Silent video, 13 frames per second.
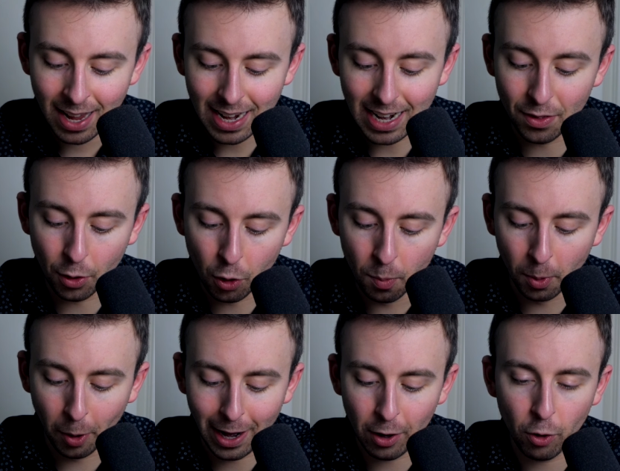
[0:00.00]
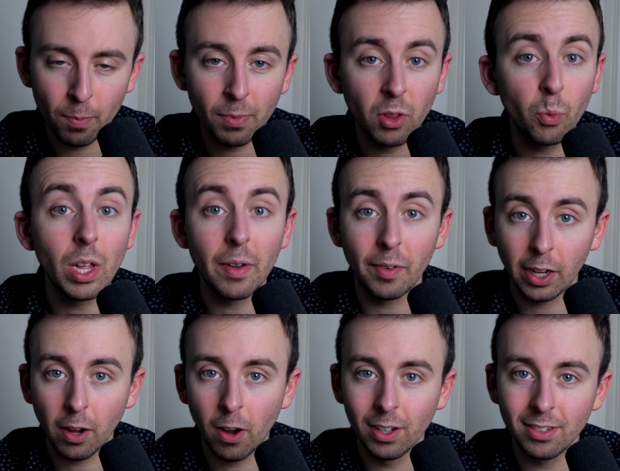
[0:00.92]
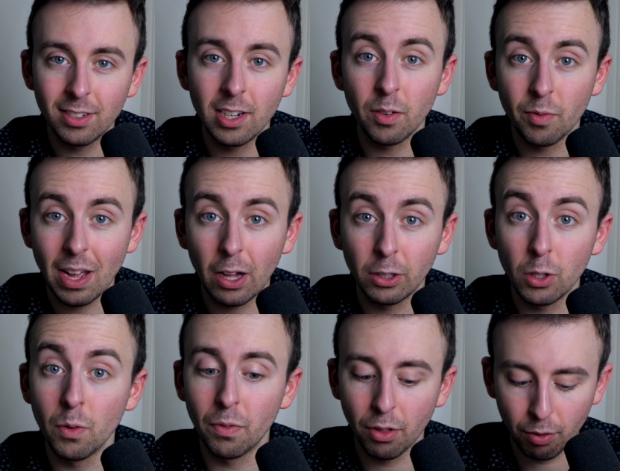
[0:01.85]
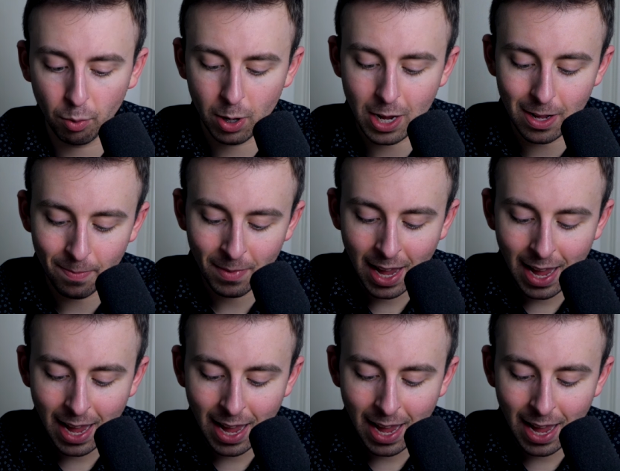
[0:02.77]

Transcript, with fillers: In the numerator, we have a constant value of 3,